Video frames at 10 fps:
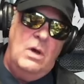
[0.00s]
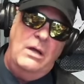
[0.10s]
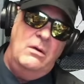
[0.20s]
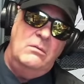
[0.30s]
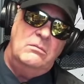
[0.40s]

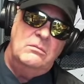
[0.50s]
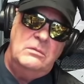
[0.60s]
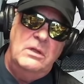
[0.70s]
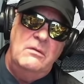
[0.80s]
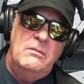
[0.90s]
I mean, have you ever
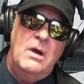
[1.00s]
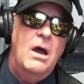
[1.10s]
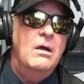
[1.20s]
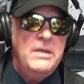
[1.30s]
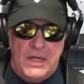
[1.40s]
had
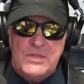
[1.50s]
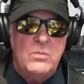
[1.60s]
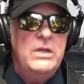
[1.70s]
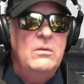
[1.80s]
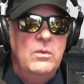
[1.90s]
yes,
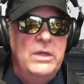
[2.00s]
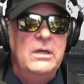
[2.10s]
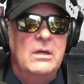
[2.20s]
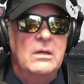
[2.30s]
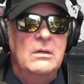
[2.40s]
we
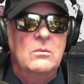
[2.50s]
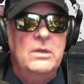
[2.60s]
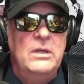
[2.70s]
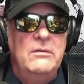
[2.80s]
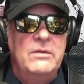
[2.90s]

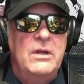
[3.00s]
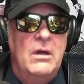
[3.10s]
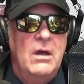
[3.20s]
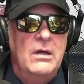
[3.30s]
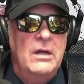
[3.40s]
lived in a
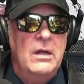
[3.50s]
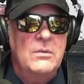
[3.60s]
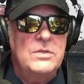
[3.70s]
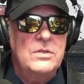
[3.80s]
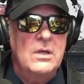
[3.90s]
haunted
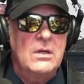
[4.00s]
house